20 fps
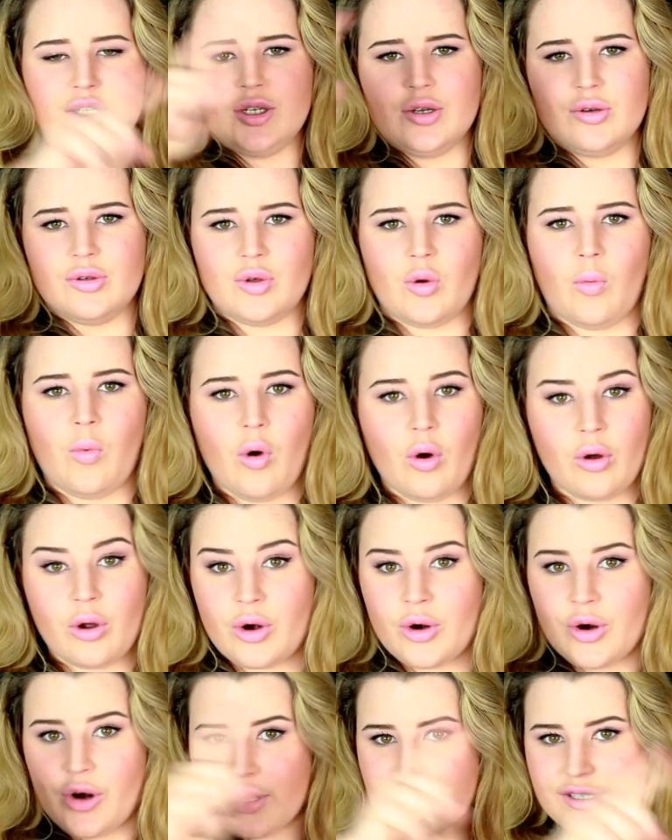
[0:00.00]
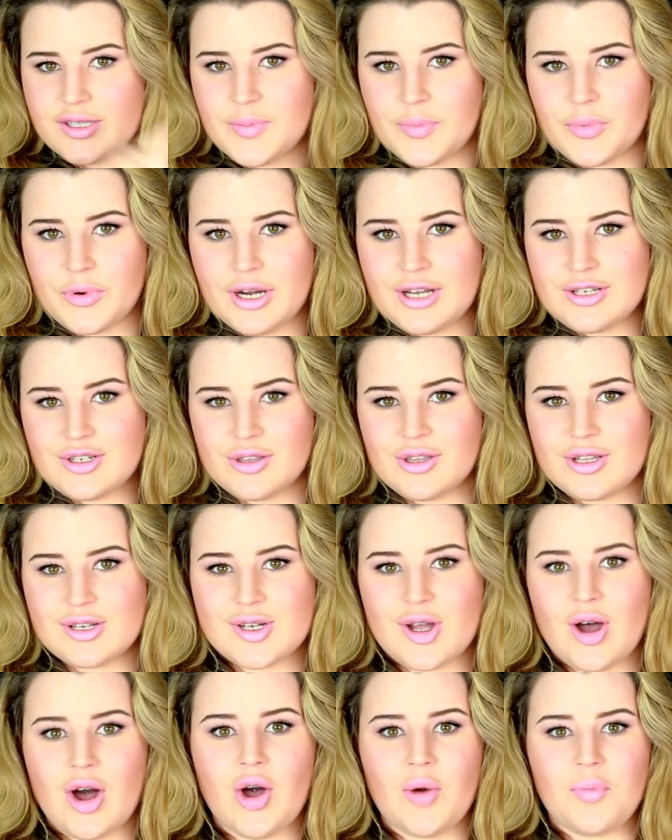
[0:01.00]
Do the walk across the bridge on the
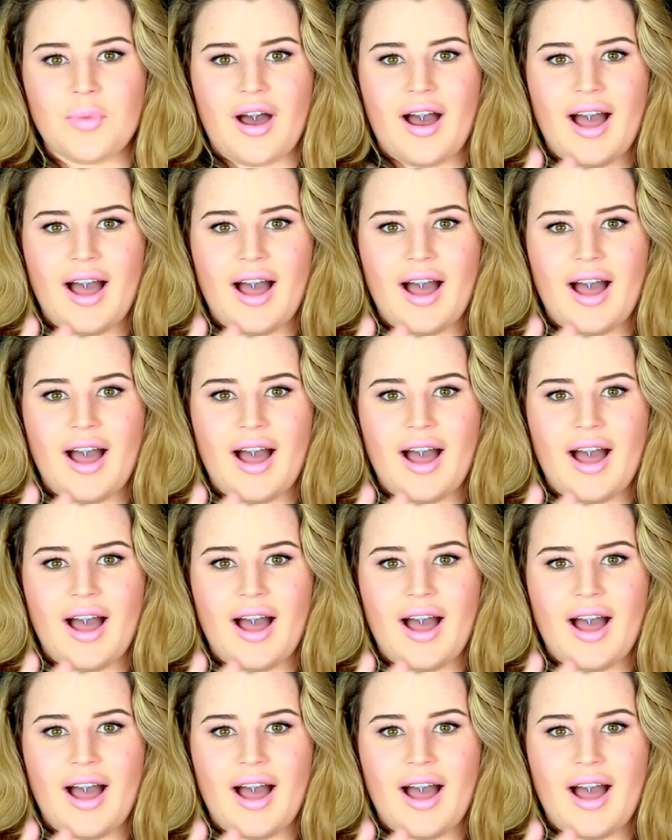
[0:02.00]
top.